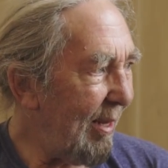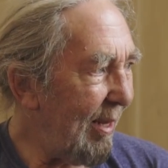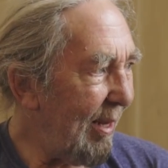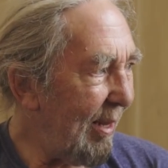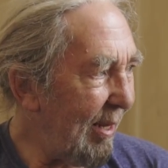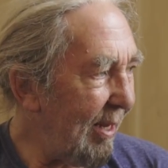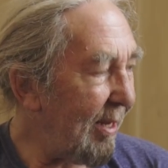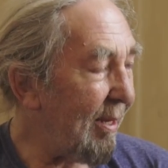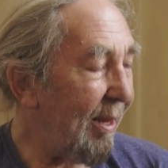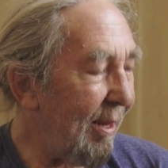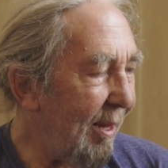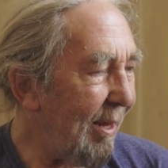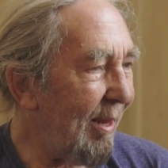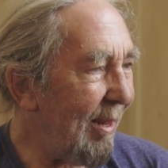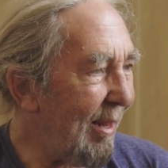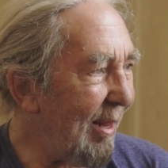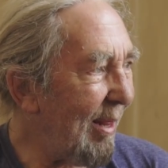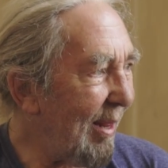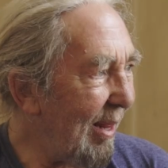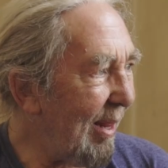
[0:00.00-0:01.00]

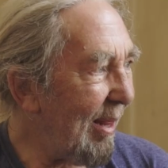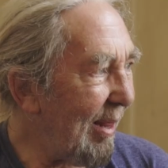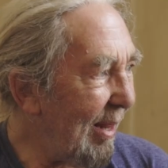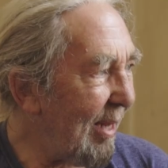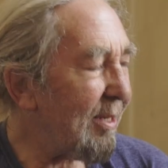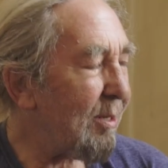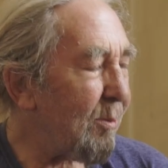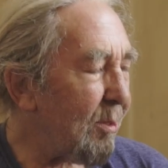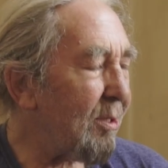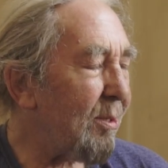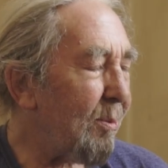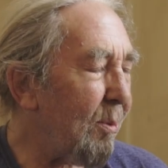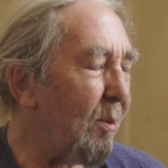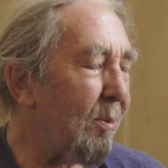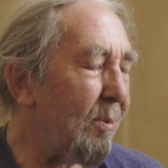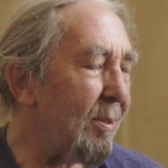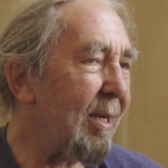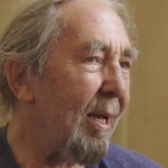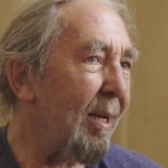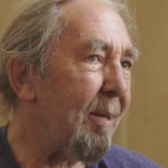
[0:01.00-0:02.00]
this was what
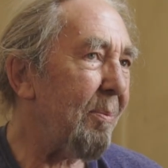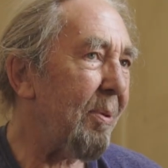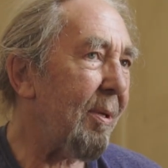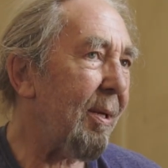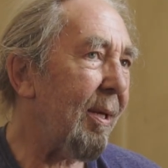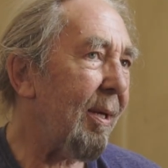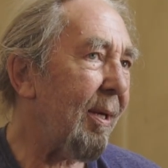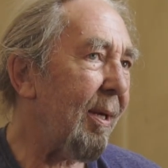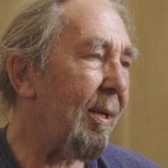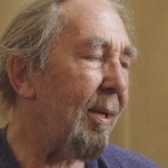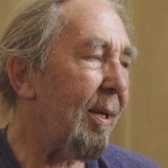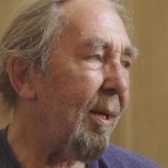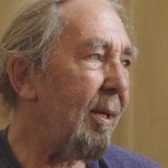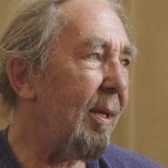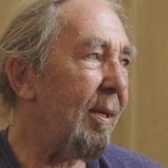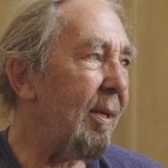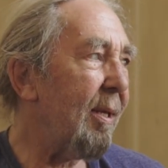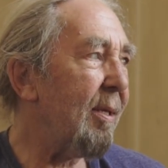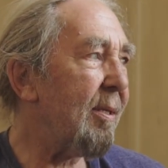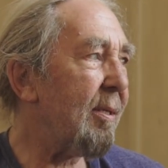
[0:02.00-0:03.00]
was happening,
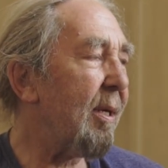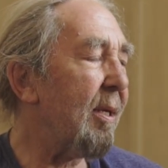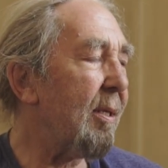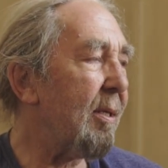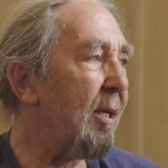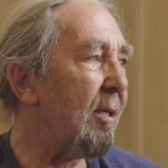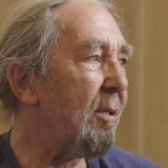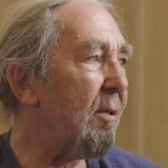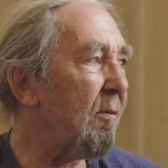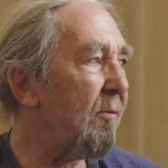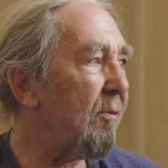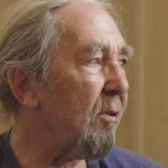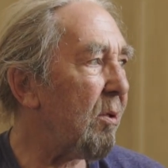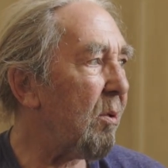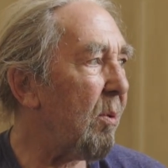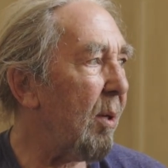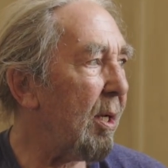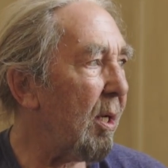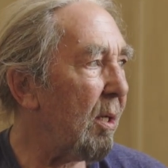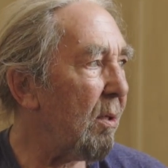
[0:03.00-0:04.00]
and this continued for
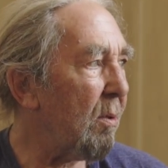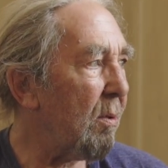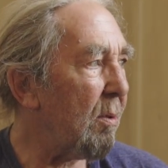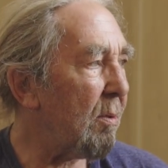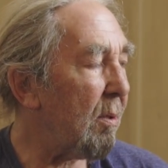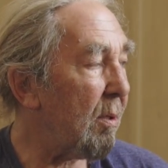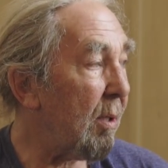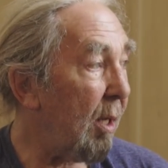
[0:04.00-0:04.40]
quite a long.